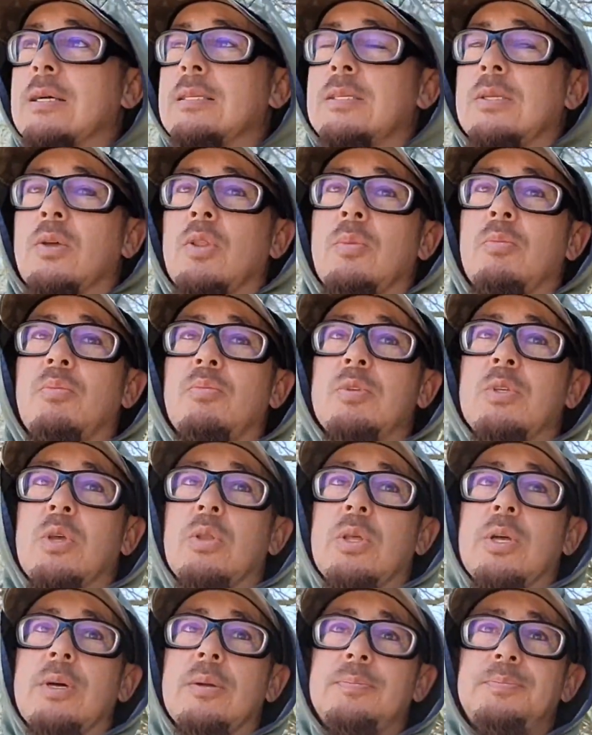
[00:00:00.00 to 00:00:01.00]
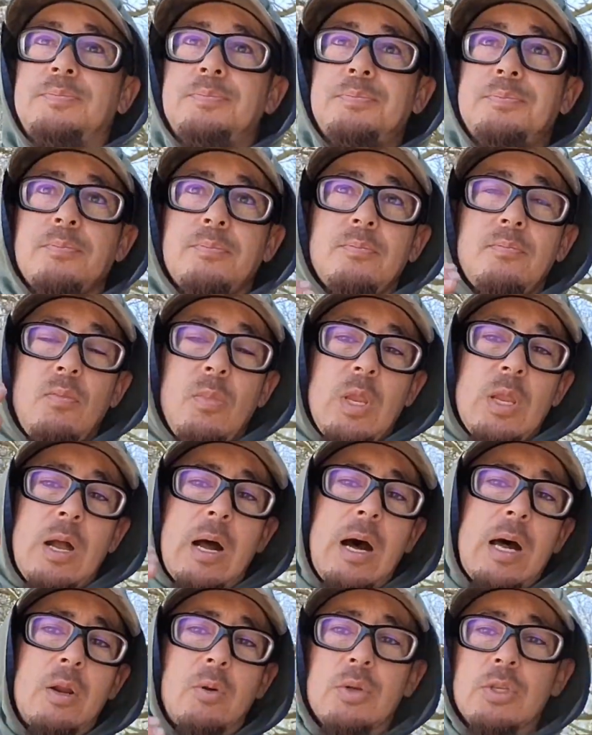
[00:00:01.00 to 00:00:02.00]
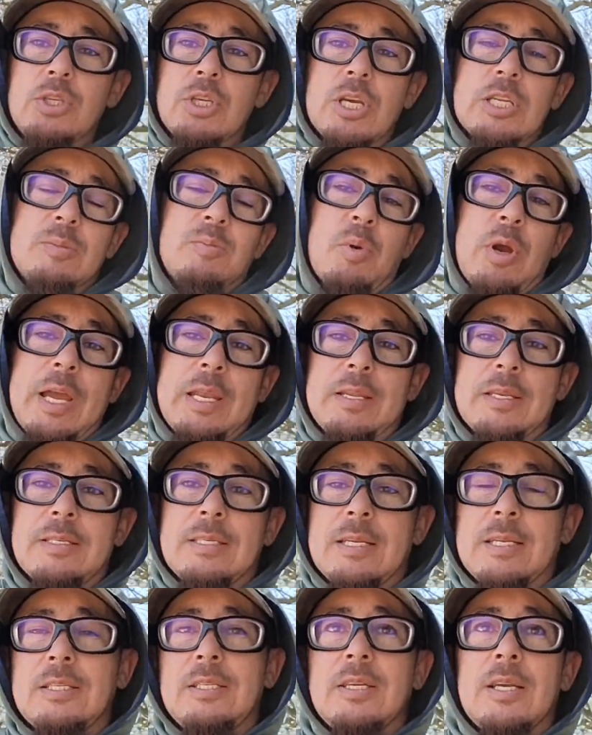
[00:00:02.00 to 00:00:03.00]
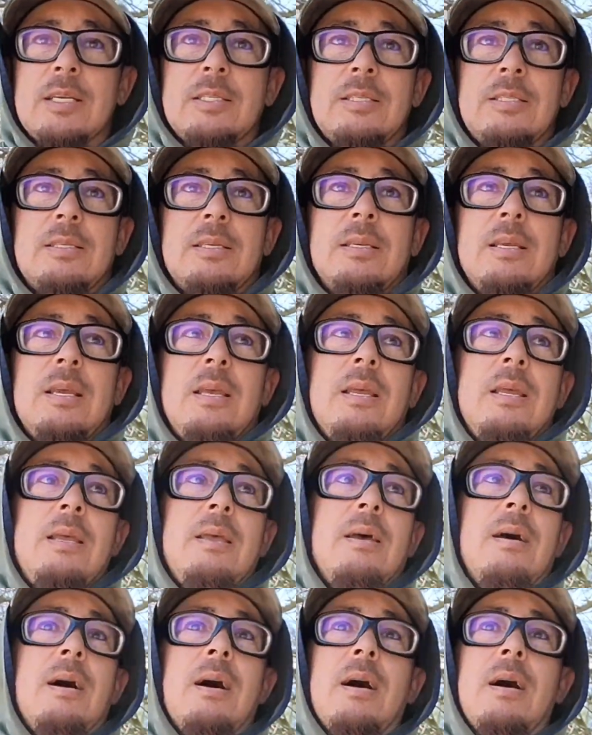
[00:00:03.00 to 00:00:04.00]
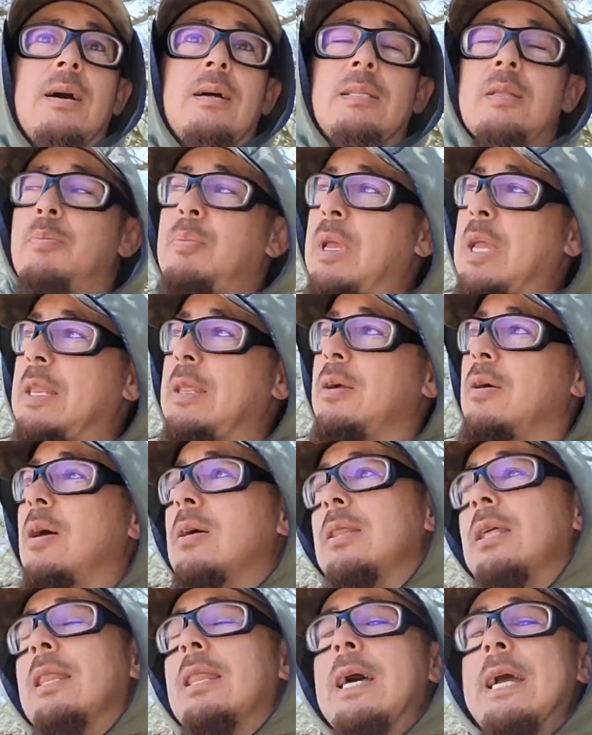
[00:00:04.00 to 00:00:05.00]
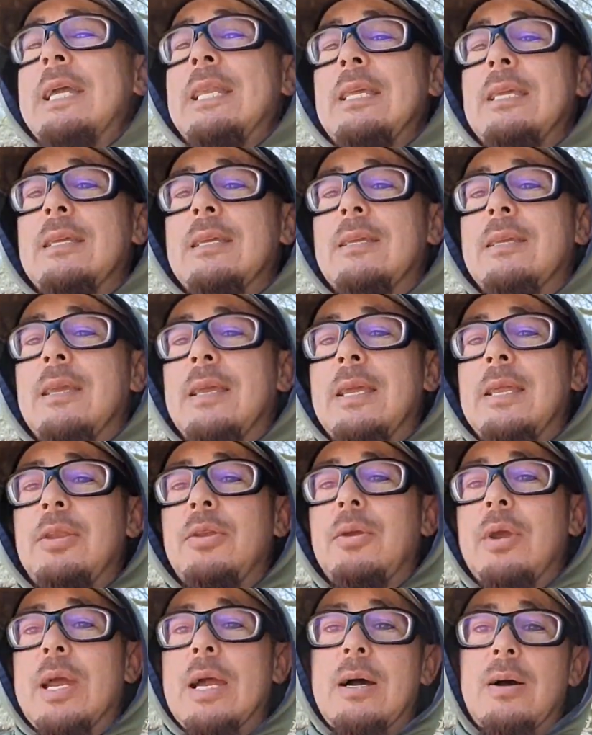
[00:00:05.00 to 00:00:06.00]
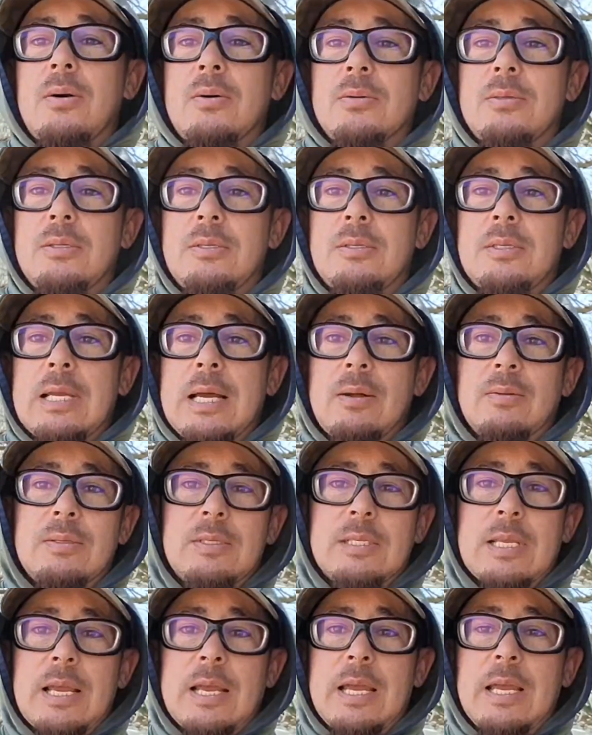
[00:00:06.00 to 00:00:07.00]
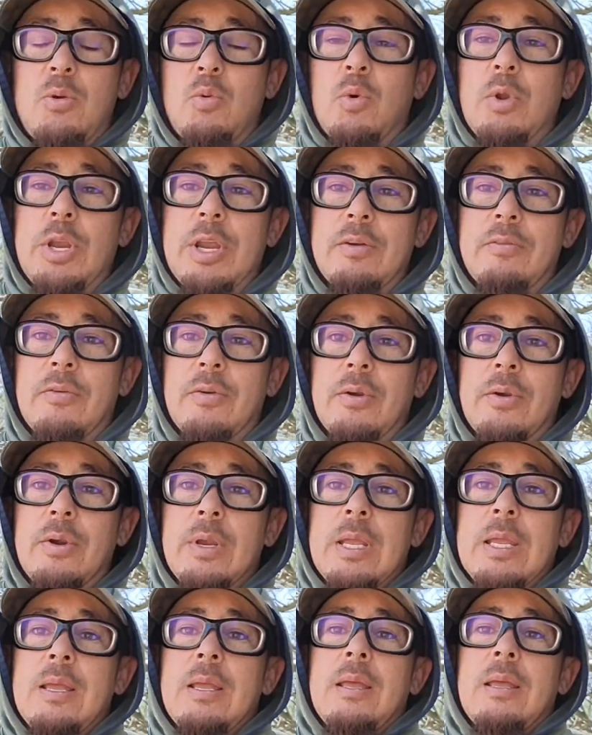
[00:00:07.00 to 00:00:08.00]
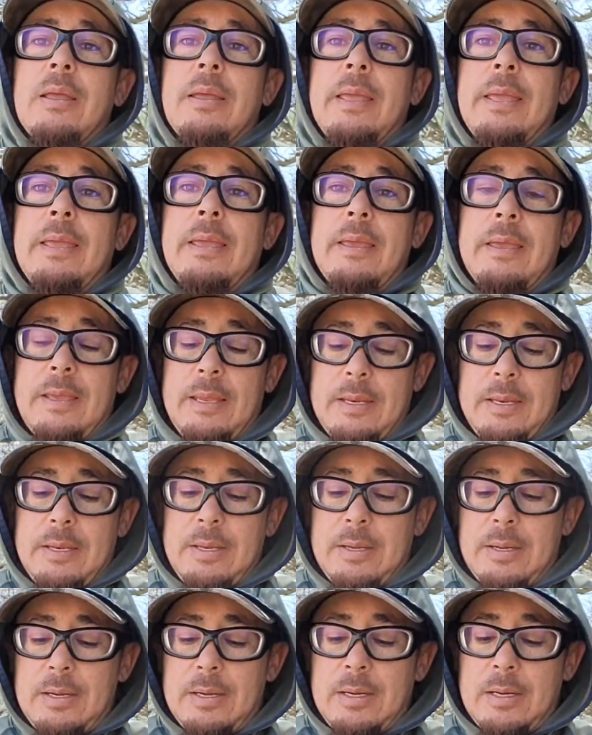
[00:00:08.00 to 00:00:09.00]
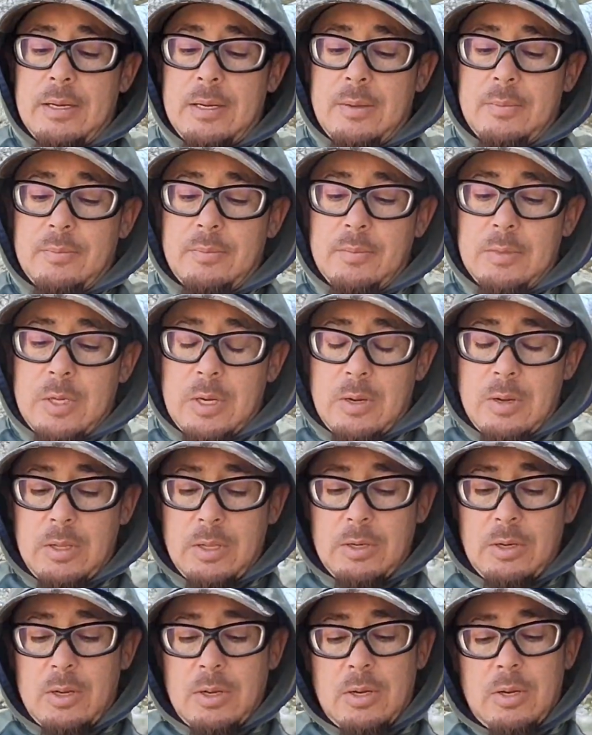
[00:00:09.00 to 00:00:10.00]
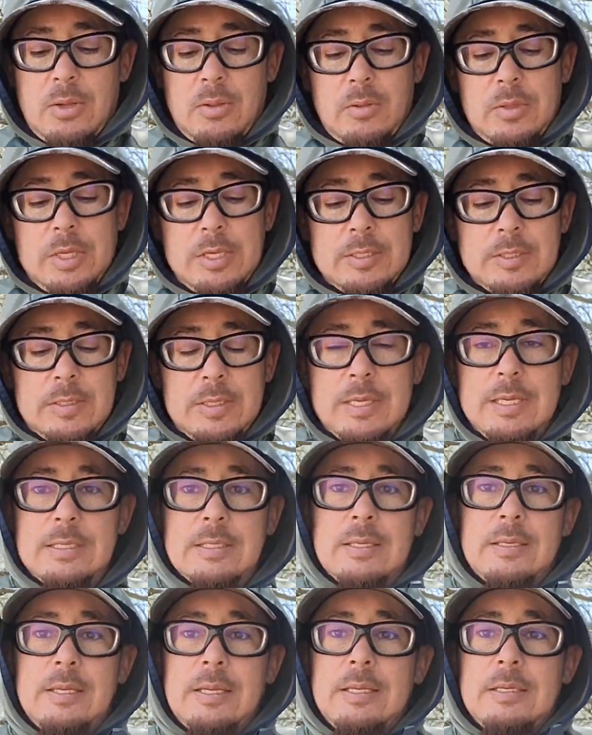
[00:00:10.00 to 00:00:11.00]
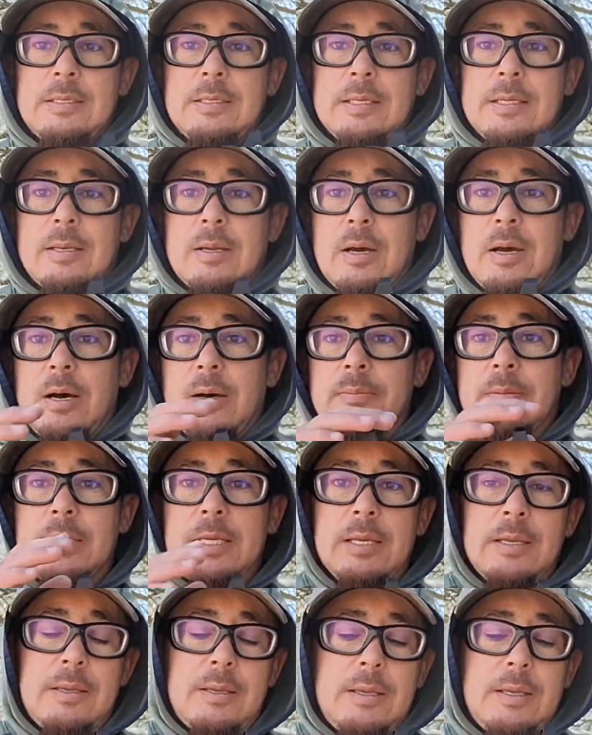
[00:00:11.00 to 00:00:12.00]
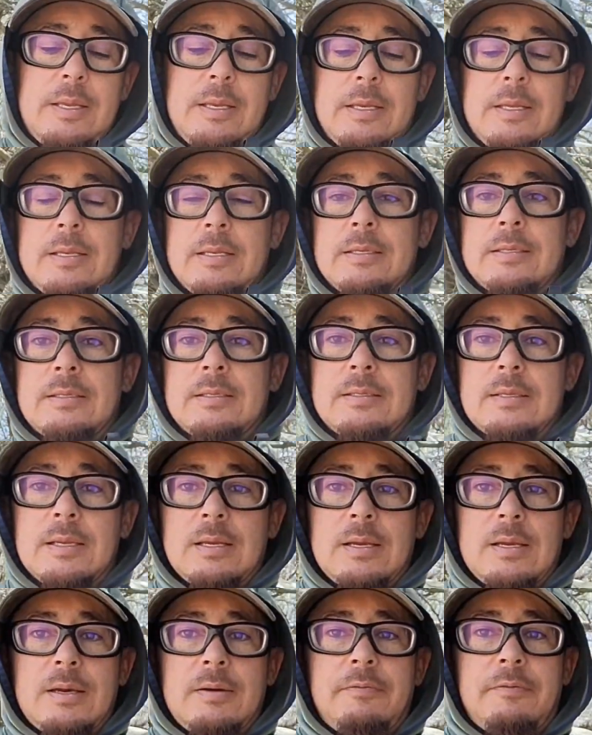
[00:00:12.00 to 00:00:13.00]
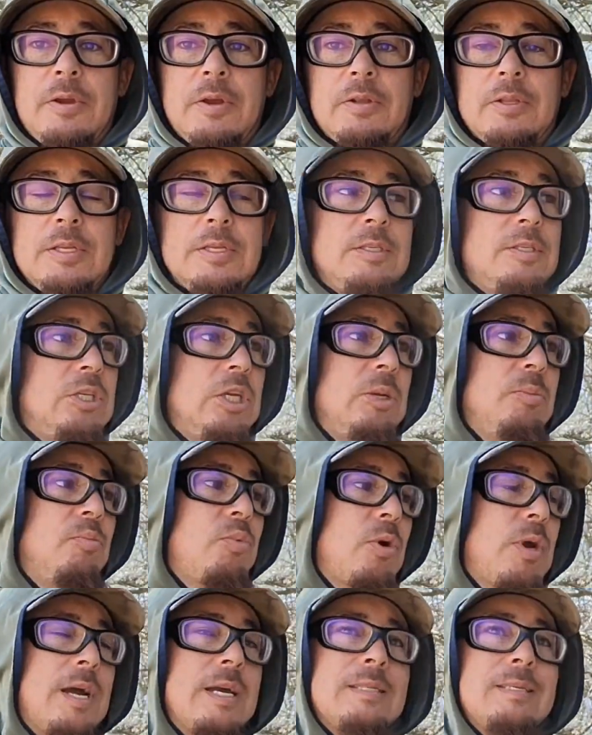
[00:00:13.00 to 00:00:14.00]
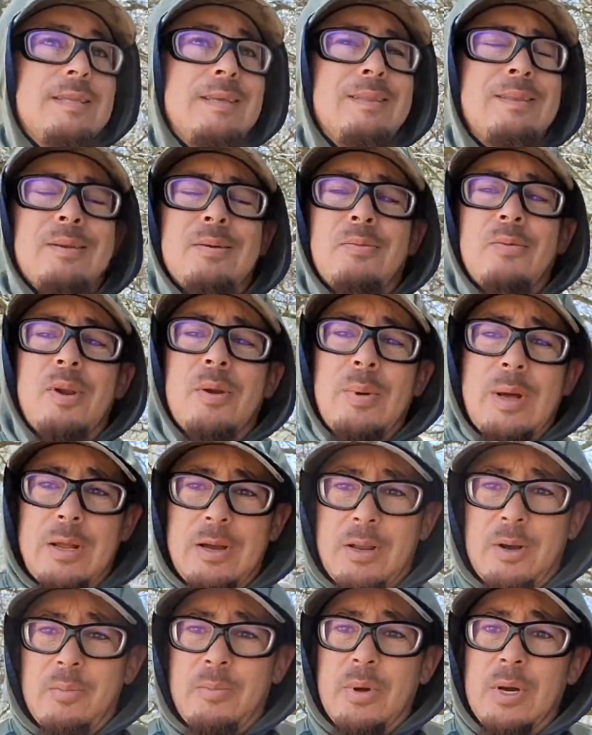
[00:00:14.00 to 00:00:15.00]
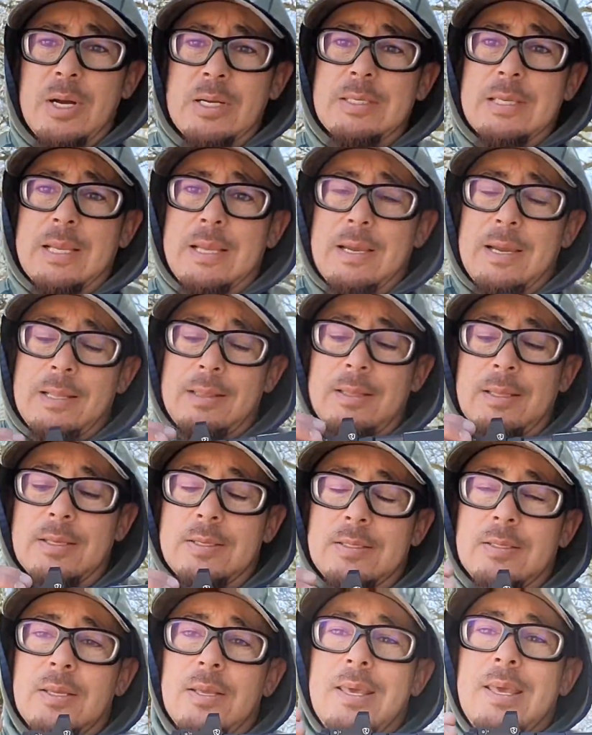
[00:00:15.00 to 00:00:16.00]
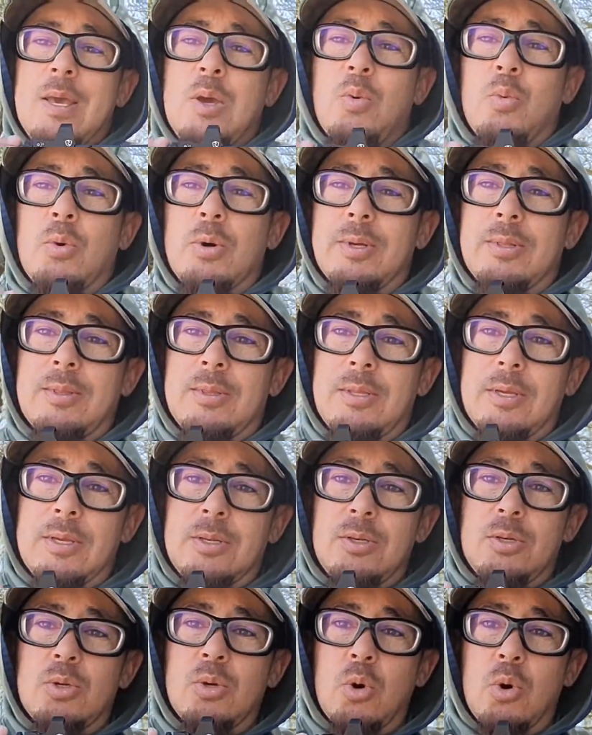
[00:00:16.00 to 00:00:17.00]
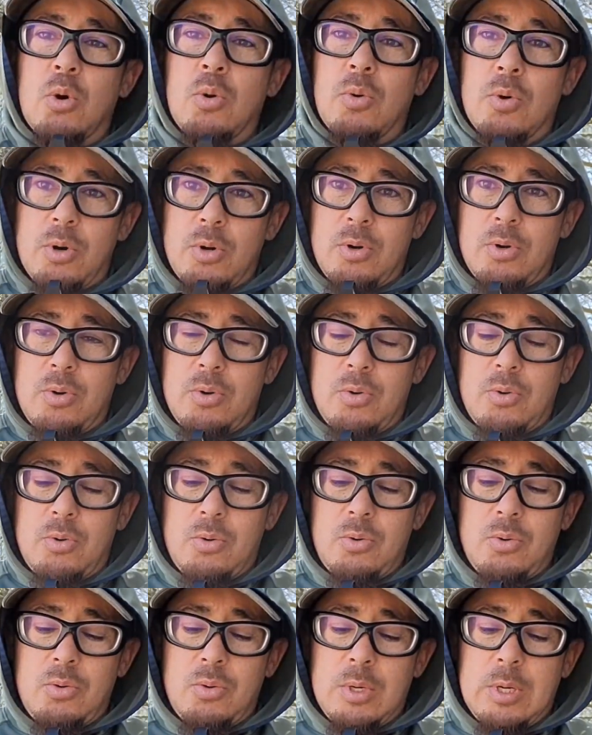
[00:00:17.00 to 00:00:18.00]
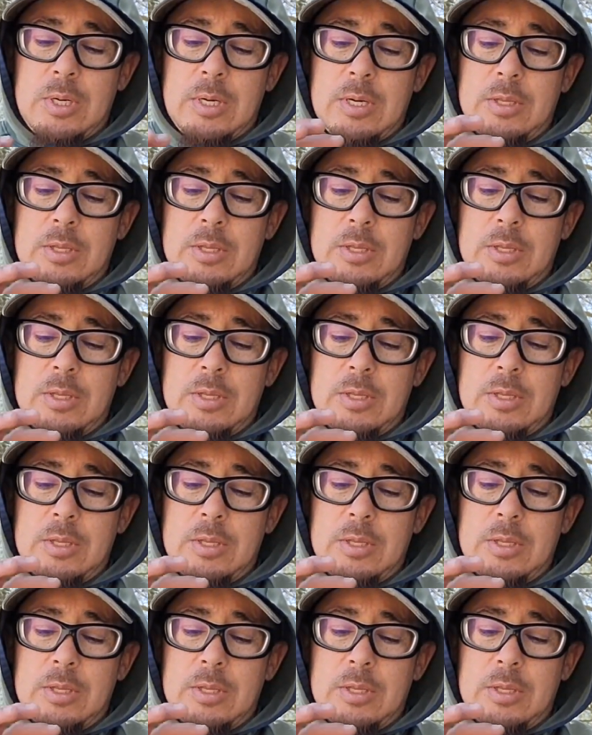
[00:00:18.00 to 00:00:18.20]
So the auto adjust brightness, and adjusts depending on the lighting in your house, outside, whatever. And all in all, this is a decent optic. It is fairly cheap price. I think they run about $100. I got this with the Toro,